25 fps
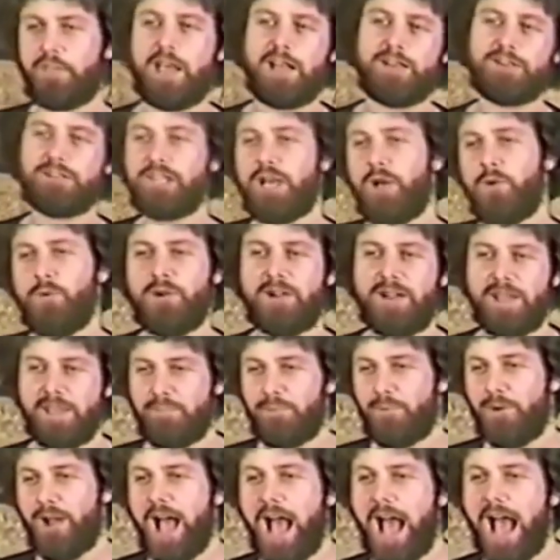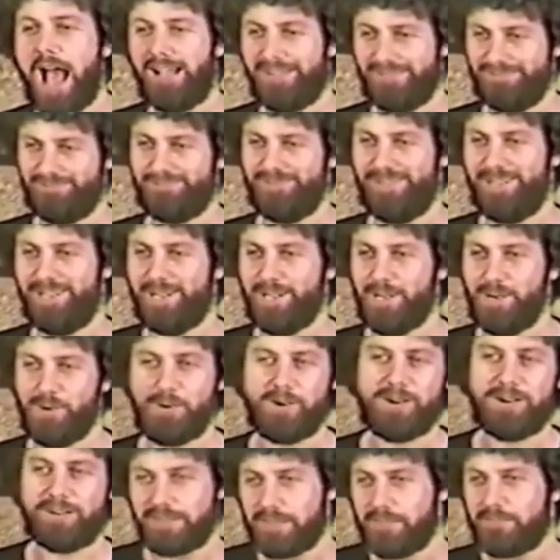thou shalt wear a bra, you know,
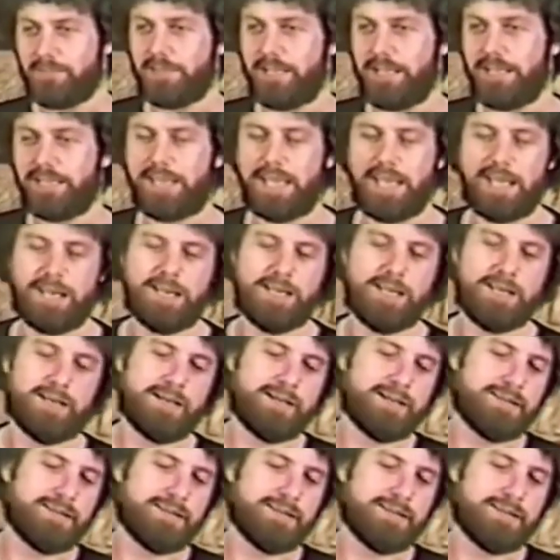or something like that.